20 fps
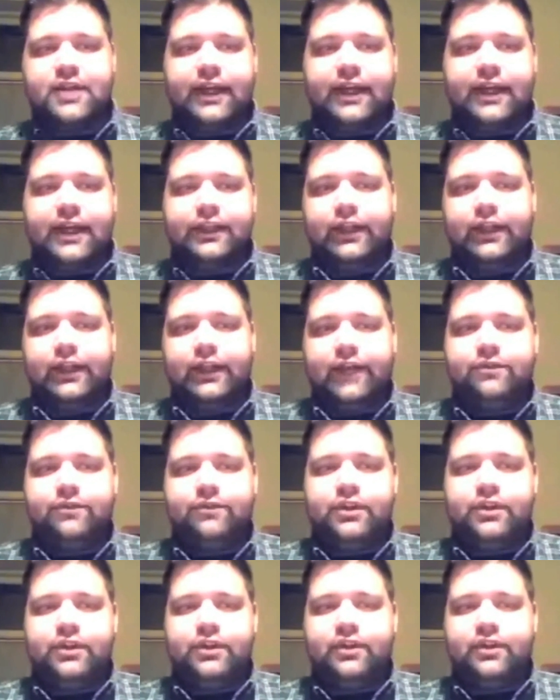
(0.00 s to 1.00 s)
handle
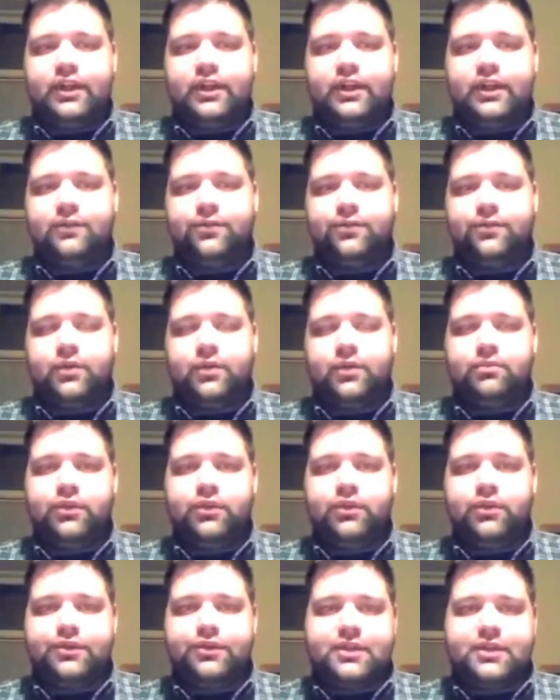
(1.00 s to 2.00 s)
everything
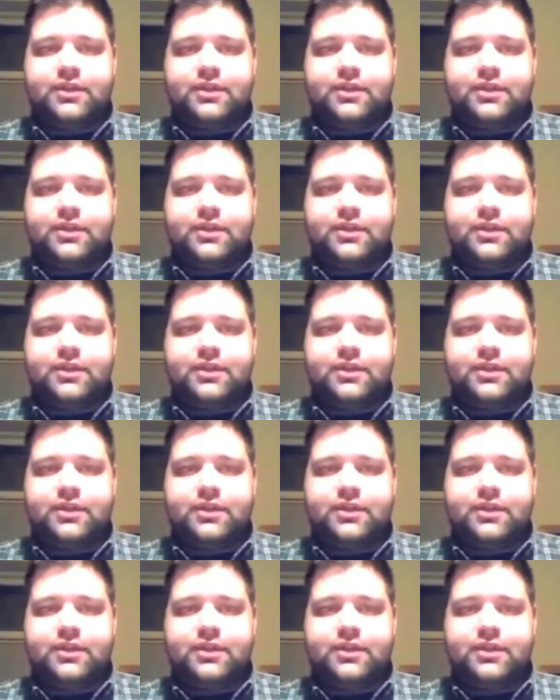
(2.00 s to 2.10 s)
from the